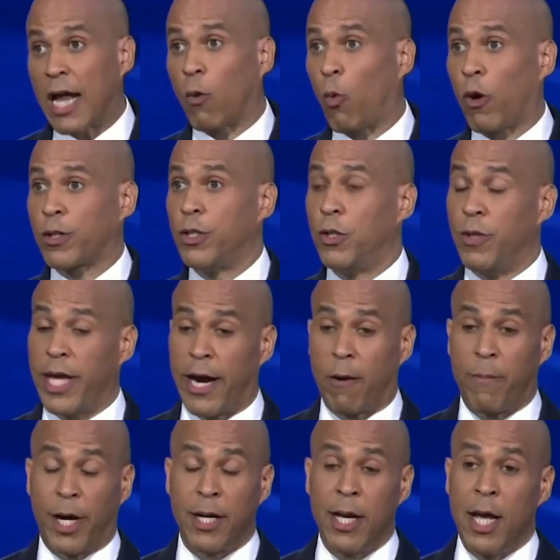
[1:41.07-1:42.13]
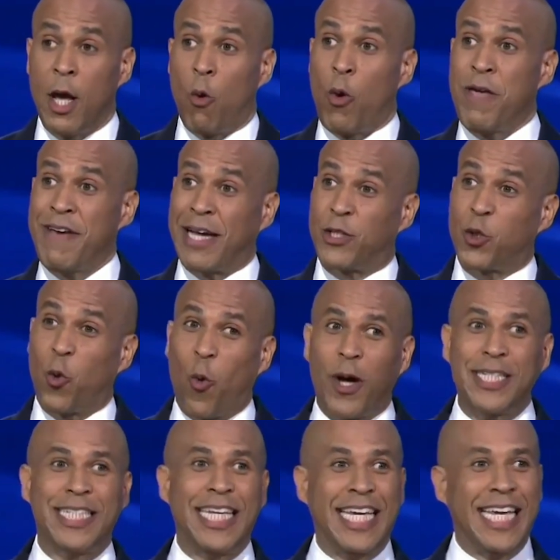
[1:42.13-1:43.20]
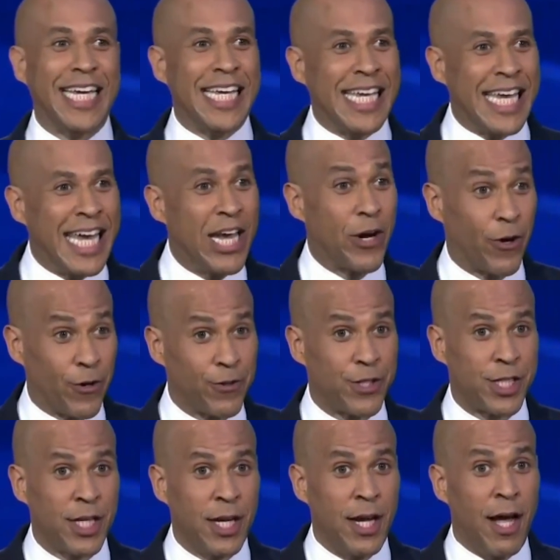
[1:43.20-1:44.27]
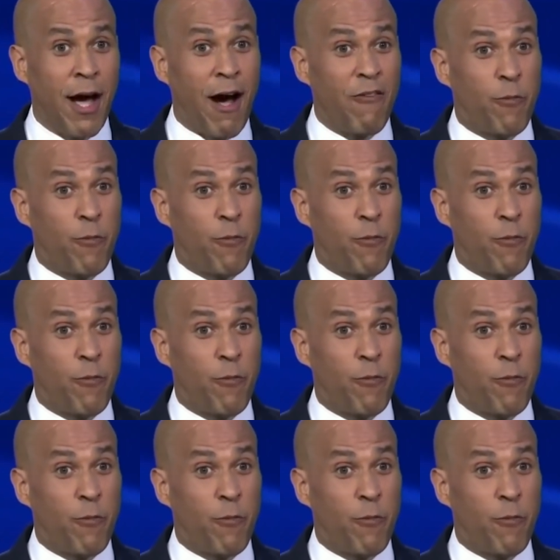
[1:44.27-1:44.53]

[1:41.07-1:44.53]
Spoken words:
a lot of work to do there, but we've had 20 years